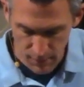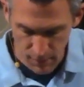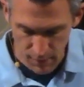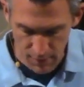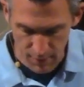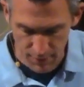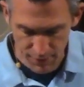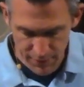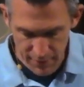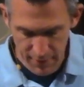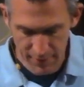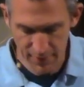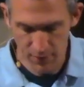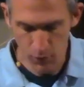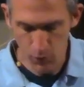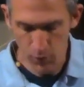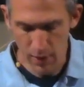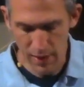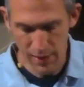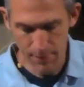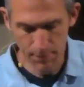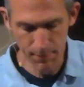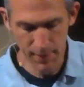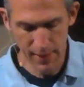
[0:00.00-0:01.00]
Then the
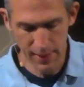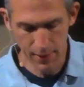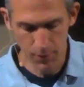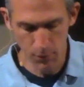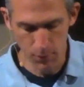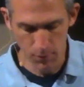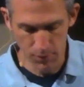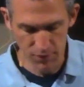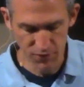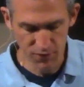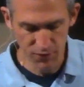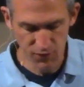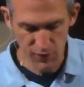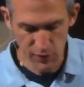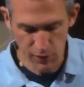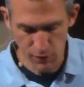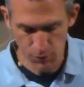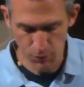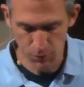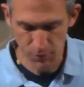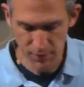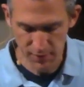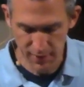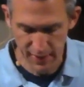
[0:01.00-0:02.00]
wedding banquet was
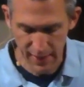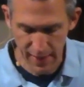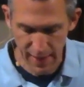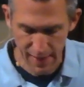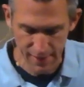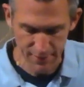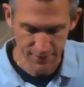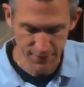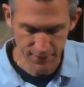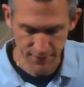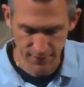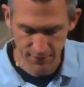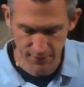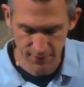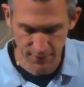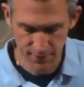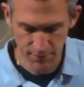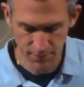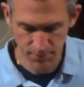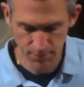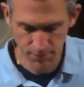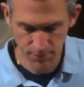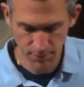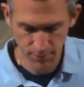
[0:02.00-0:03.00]
filled with guests.
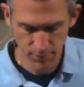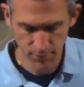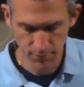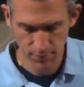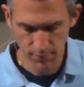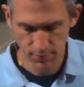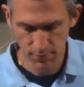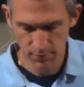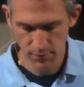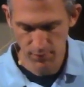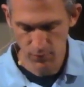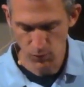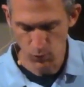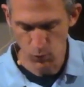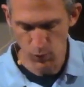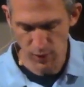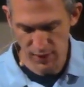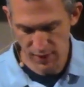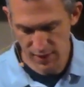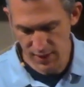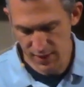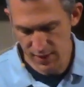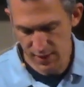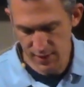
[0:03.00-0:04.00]
When
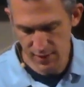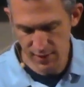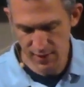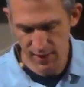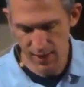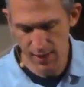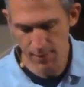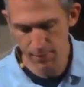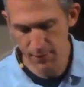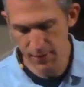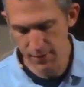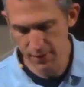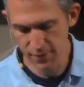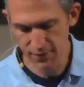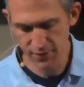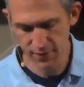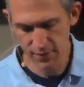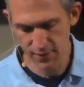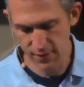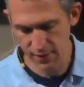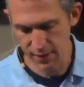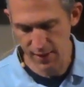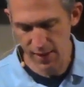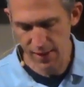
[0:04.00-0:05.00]
the king came in to see
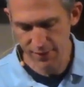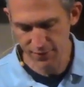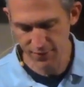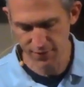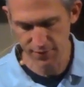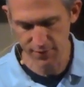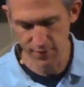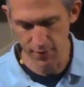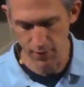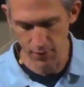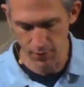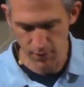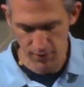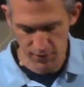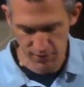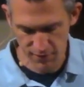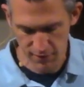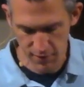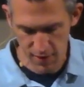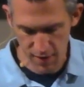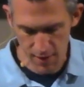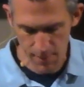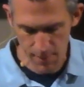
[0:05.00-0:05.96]
the guests, though, he saw a